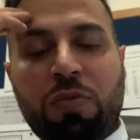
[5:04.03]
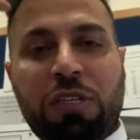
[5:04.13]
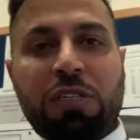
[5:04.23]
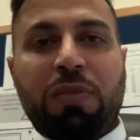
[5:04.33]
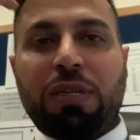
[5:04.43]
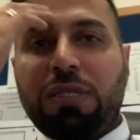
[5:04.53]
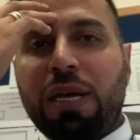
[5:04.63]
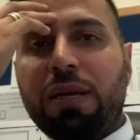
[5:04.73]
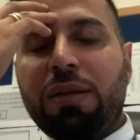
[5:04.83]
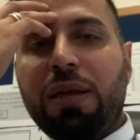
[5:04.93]
has been
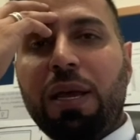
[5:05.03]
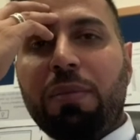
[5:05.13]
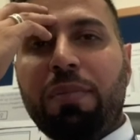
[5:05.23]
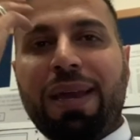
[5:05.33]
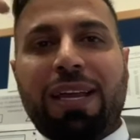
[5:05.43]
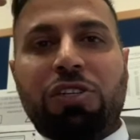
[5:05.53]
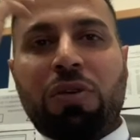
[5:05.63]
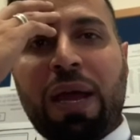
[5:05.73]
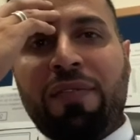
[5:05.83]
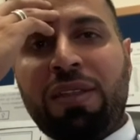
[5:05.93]
done, making
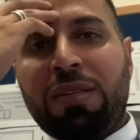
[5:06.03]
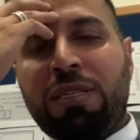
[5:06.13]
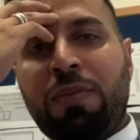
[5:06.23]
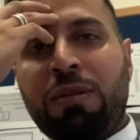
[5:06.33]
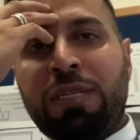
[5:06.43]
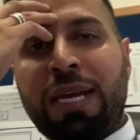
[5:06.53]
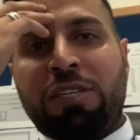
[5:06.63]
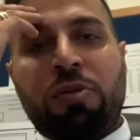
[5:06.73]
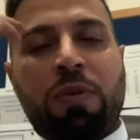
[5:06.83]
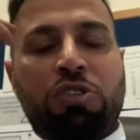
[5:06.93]
sure everything's double checked,
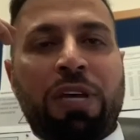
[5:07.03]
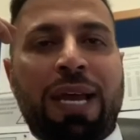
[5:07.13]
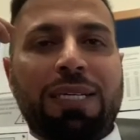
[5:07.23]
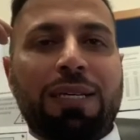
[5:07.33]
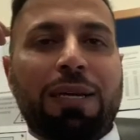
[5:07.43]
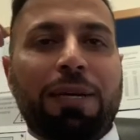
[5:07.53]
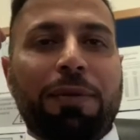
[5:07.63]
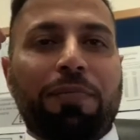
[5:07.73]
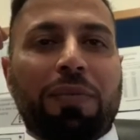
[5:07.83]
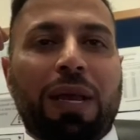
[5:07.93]
triple checked.
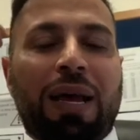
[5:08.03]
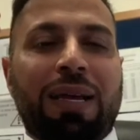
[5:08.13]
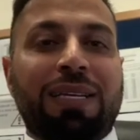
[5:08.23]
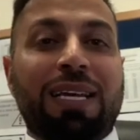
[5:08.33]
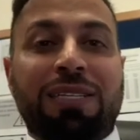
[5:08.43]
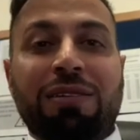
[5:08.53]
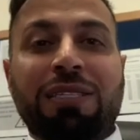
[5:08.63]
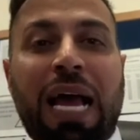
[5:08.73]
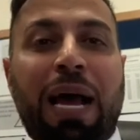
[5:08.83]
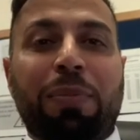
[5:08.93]
And it does
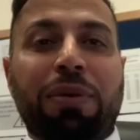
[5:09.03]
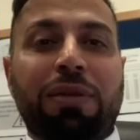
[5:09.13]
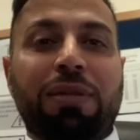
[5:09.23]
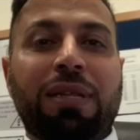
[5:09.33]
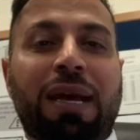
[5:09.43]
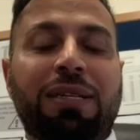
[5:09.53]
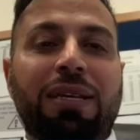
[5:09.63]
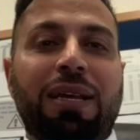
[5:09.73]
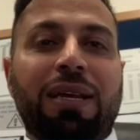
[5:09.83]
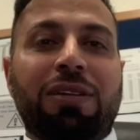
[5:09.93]
happen that
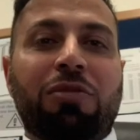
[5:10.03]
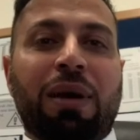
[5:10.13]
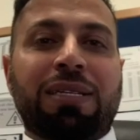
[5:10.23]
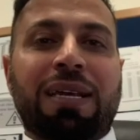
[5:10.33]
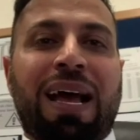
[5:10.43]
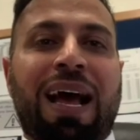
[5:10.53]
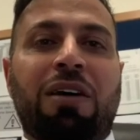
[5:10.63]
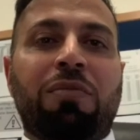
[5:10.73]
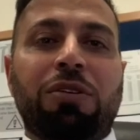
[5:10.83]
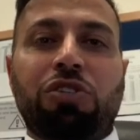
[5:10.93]
no matter how
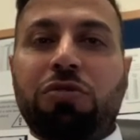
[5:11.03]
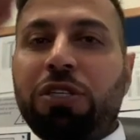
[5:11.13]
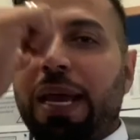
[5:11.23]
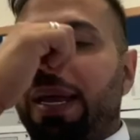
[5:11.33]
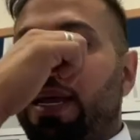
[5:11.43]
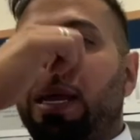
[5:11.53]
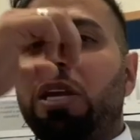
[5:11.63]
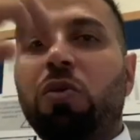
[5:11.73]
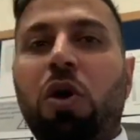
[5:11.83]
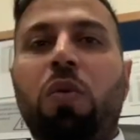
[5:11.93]
much you check,
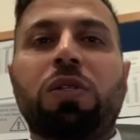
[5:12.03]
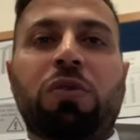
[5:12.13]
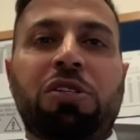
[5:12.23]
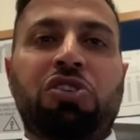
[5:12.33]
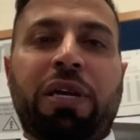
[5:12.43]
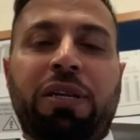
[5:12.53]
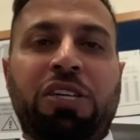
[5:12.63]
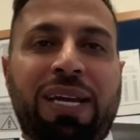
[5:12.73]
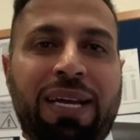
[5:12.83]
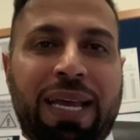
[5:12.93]
you will always want to
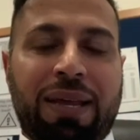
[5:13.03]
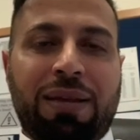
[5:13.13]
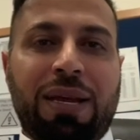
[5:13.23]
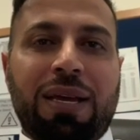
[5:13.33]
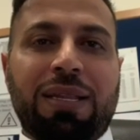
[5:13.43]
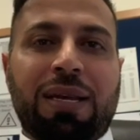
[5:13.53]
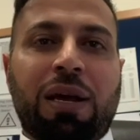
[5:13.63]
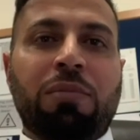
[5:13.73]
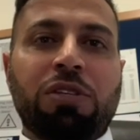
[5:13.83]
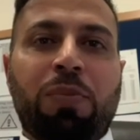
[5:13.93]
check again. There
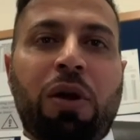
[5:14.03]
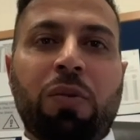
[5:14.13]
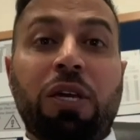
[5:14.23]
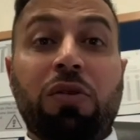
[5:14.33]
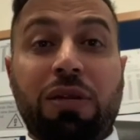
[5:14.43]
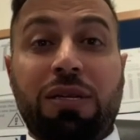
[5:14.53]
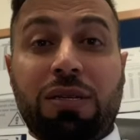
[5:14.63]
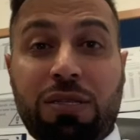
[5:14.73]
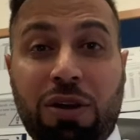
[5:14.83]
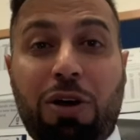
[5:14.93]
comes a point where you need to
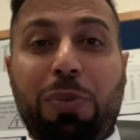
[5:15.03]
stop.